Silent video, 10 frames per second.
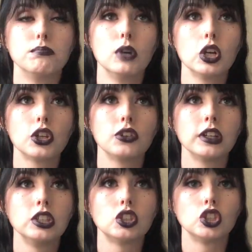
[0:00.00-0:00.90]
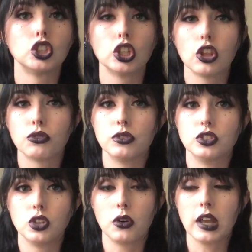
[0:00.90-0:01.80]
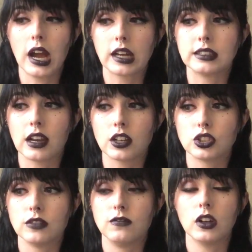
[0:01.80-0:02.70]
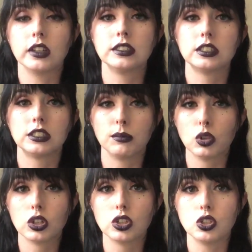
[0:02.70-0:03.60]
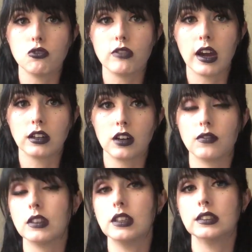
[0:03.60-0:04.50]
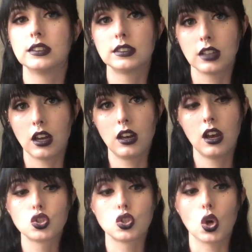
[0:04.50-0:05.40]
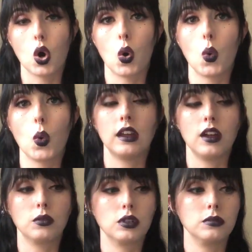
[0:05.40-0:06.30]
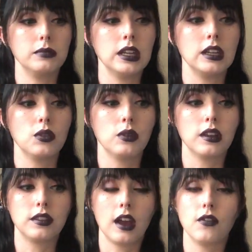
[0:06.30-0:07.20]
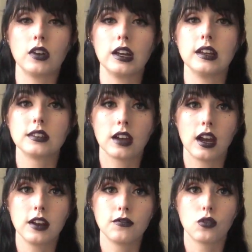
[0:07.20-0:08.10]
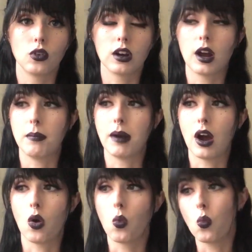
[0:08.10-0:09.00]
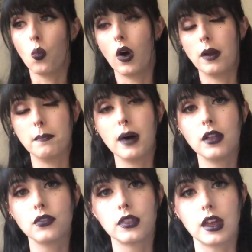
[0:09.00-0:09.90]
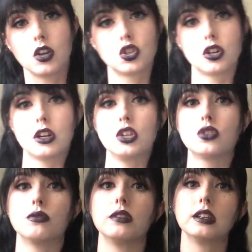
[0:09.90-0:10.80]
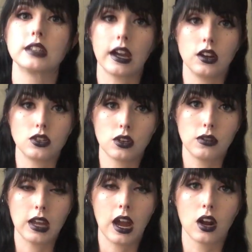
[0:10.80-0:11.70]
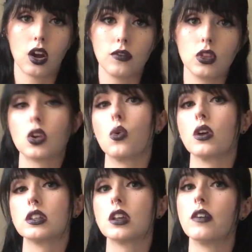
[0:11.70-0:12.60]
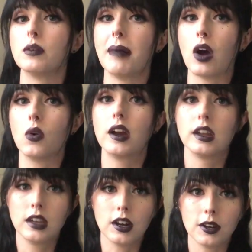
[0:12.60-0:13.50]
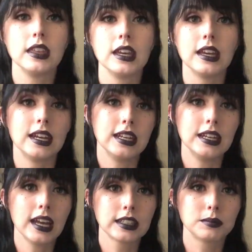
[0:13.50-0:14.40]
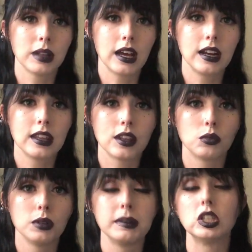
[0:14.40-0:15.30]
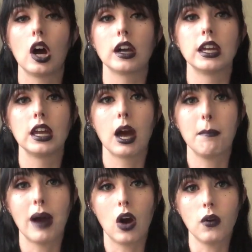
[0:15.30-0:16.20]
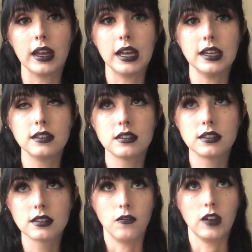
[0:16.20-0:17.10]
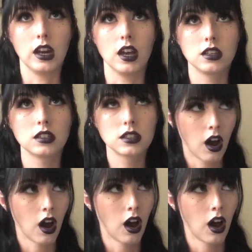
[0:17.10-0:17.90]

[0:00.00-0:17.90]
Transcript: Mercury's journey through the zodiac is actually very similar to that of the sun. So it will be with every sign for about 1 month, and it journeys through the entire zodiac over the course of about a year. The next planet that we'll be talking about is Venus.